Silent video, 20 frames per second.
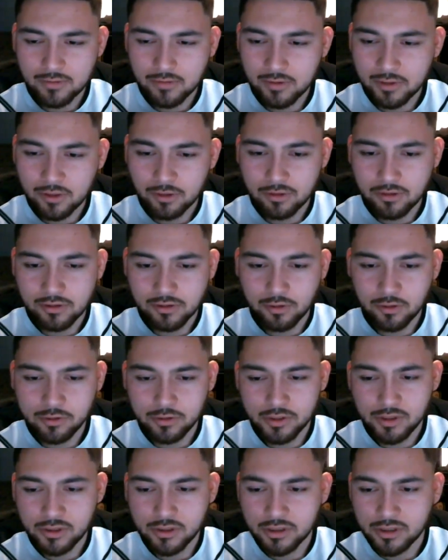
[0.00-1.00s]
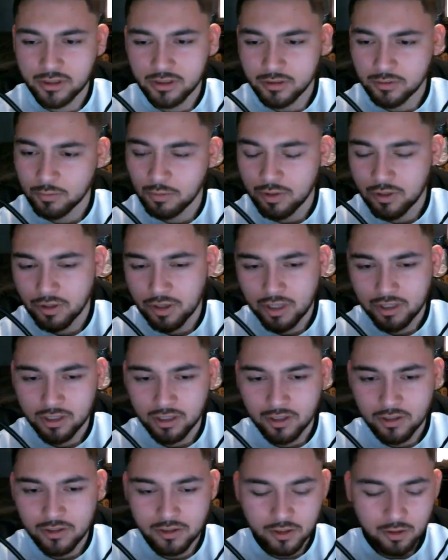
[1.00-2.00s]
This whole season is whether or not they're
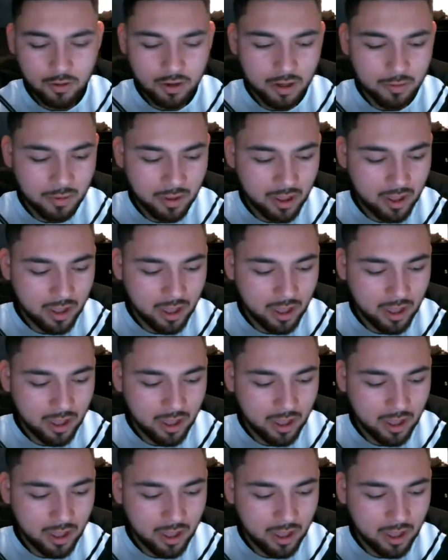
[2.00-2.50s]
going to show up.